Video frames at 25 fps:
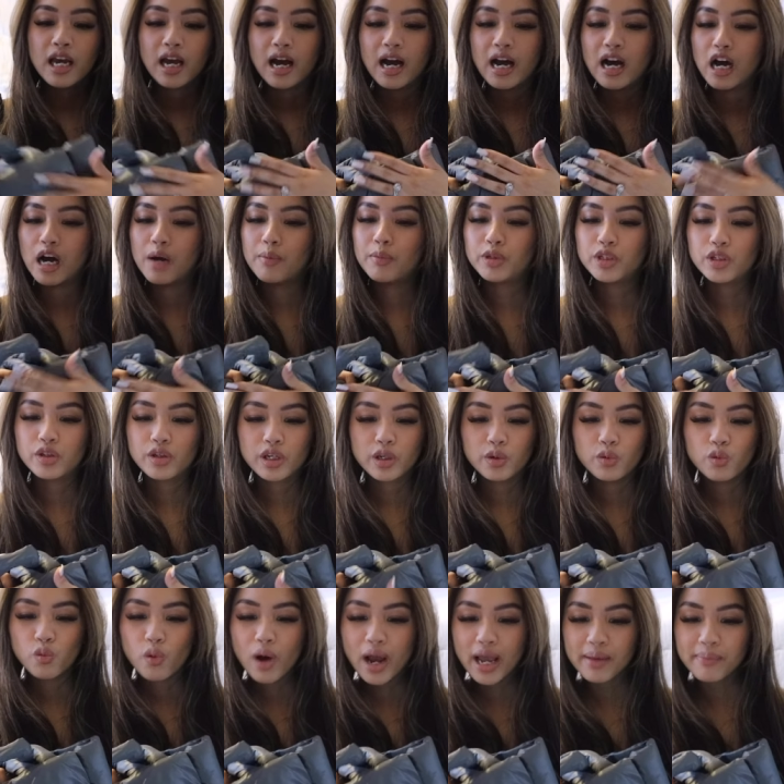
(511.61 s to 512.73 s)
Um, you
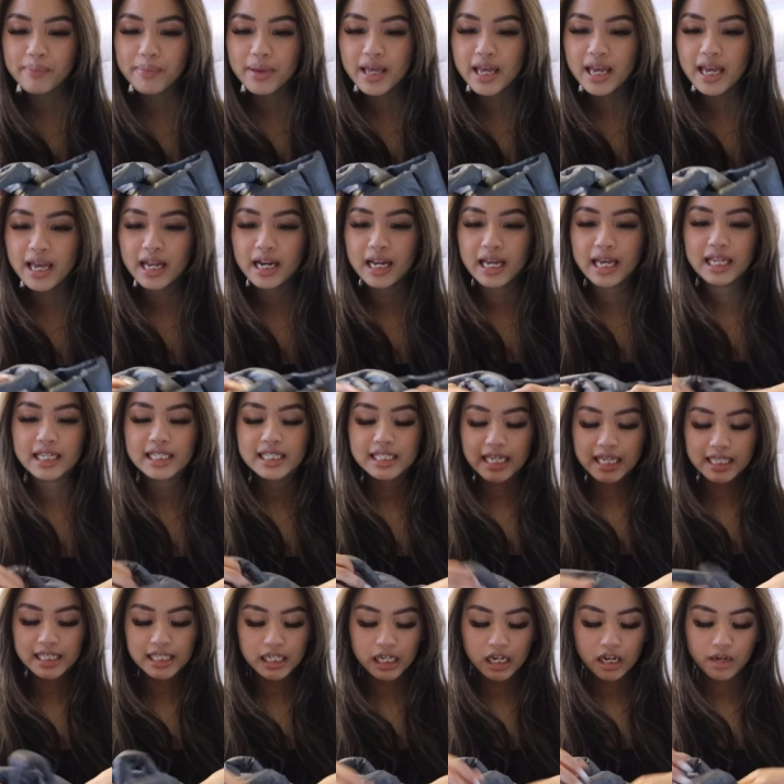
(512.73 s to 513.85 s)
can wipe it. It
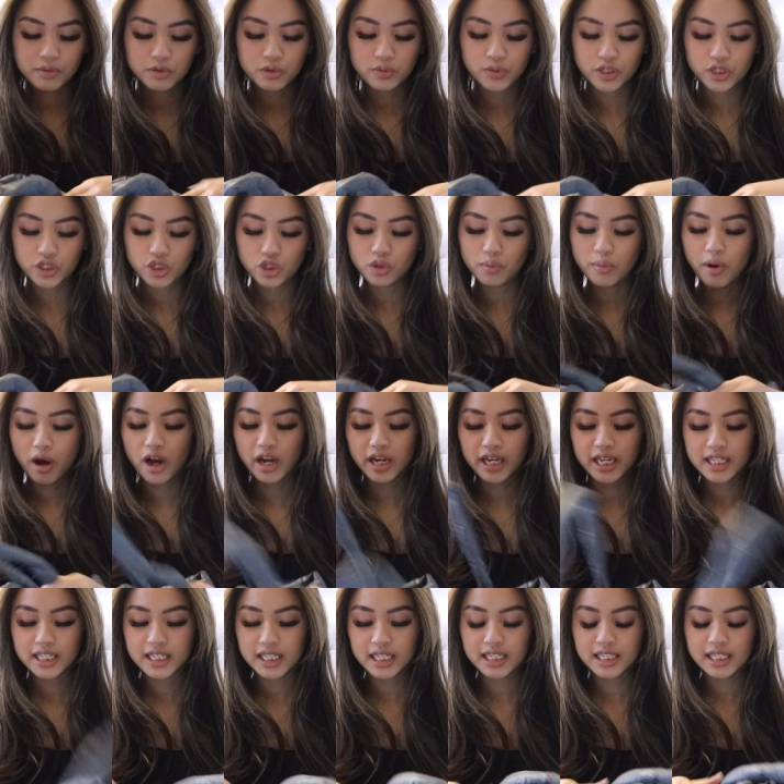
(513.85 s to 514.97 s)
says it comes with two
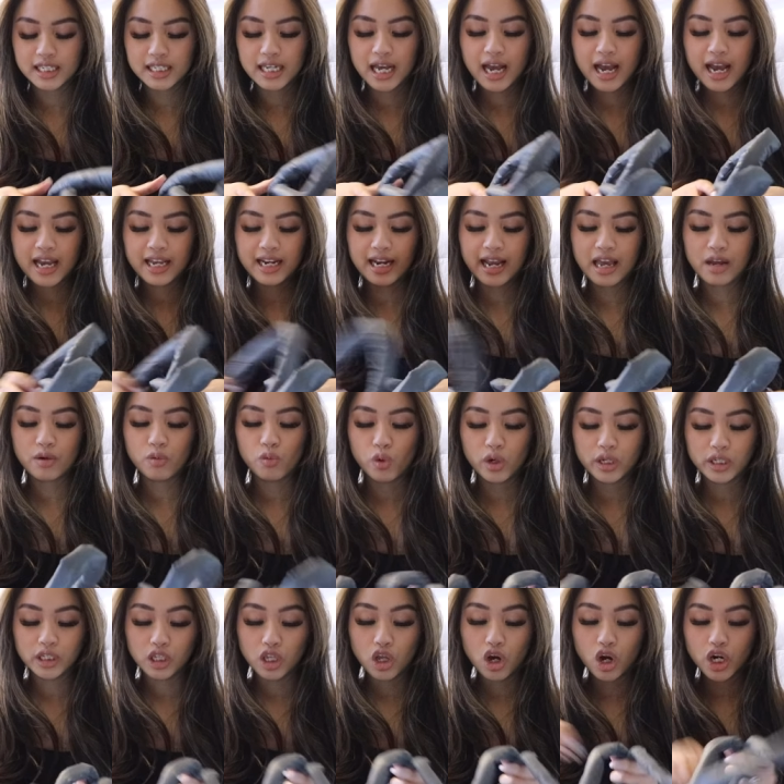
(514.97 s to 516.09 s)
pockets inside and
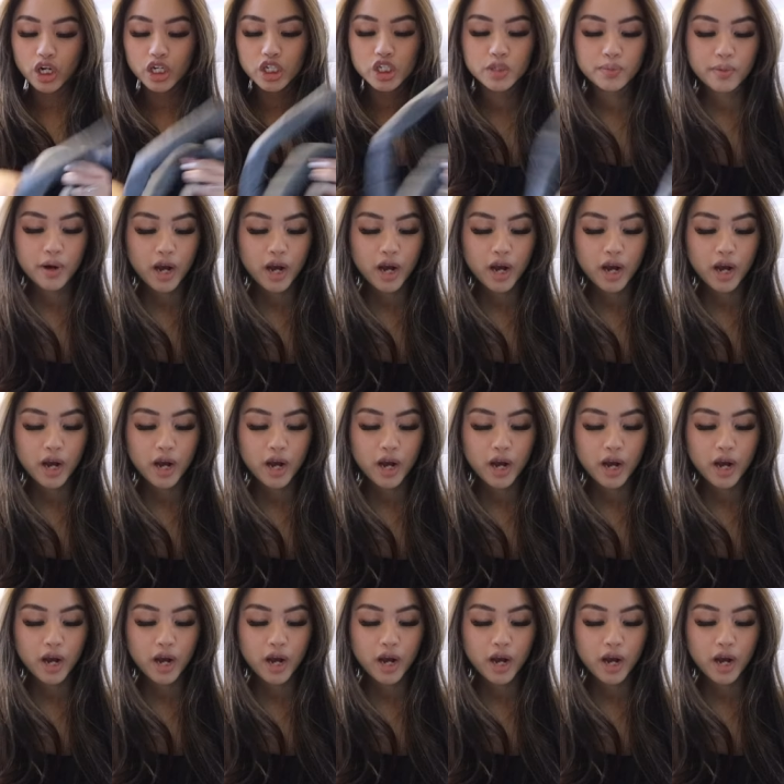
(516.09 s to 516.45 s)
one large